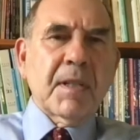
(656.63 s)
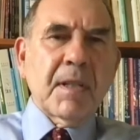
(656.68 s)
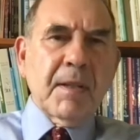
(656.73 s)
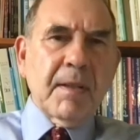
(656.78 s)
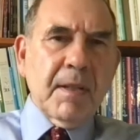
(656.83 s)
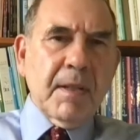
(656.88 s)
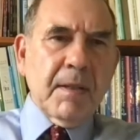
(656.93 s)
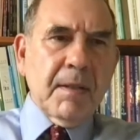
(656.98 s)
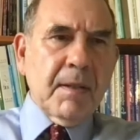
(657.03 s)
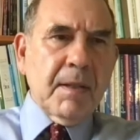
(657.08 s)

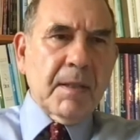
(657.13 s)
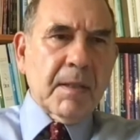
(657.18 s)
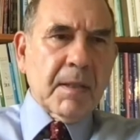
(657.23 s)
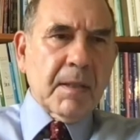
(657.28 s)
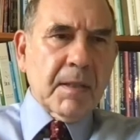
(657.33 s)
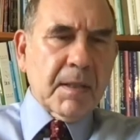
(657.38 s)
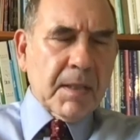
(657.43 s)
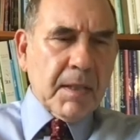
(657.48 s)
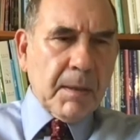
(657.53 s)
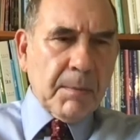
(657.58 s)
their, their
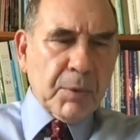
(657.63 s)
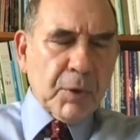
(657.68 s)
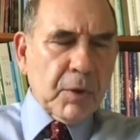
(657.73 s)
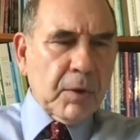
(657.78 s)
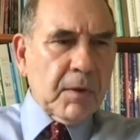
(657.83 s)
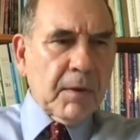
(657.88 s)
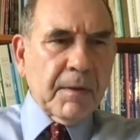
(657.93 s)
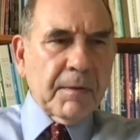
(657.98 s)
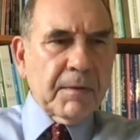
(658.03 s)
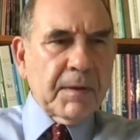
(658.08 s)

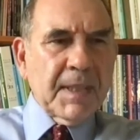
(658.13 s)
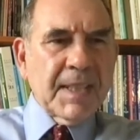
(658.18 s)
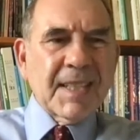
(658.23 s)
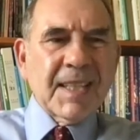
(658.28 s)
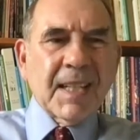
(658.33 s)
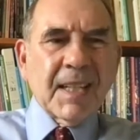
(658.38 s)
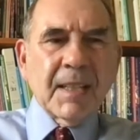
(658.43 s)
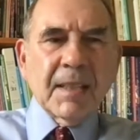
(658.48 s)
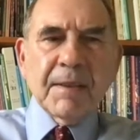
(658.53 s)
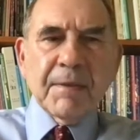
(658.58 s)
conception of
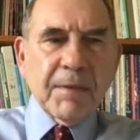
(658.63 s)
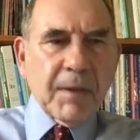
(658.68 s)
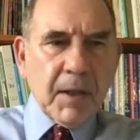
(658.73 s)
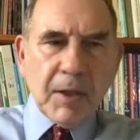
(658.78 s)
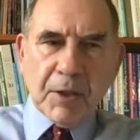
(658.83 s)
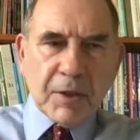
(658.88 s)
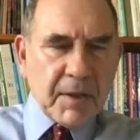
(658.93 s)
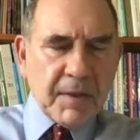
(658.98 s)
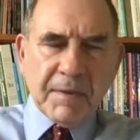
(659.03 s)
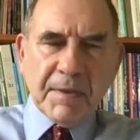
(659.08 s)
design
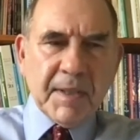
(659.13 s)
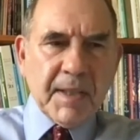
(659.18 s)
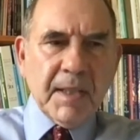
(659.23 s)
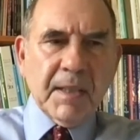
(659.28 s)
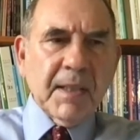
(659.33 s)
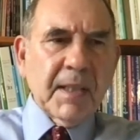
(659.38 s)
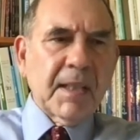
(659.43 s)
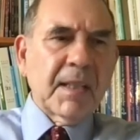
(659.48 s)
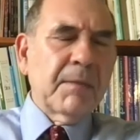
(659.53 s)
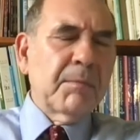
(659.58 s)
philosophy that
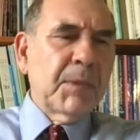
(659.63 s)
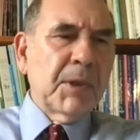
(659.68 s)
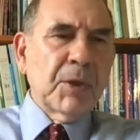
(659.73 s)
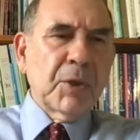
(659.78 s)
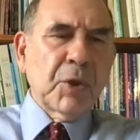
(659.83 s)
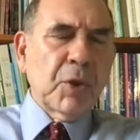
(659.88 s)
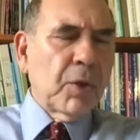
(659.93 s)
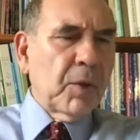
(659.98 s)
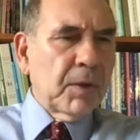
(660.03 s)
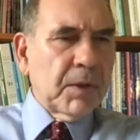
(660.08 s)
they have been
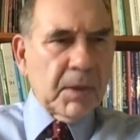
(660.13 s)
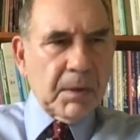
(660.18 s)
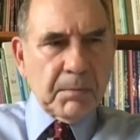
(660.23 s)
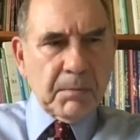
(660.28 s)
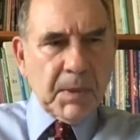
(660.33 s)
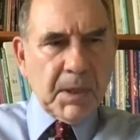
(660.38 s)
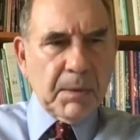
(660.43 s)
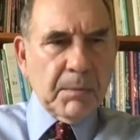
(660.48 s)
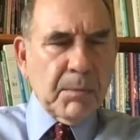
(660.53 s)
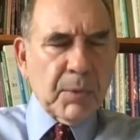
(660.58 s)
taught
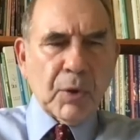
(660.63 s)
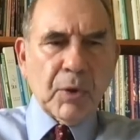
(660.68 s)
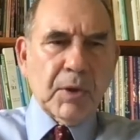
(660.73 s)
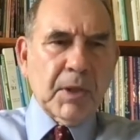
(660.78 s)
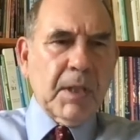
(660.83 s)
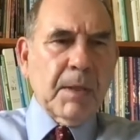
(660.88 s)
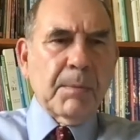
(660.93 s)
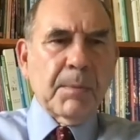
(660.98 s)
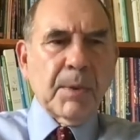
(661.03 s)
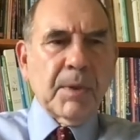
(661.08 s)
and, and brought
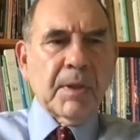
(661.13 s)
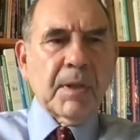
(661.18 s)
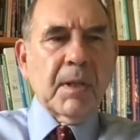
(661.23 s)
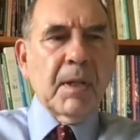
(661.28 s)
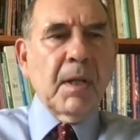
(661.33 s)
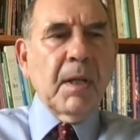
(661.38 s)
up with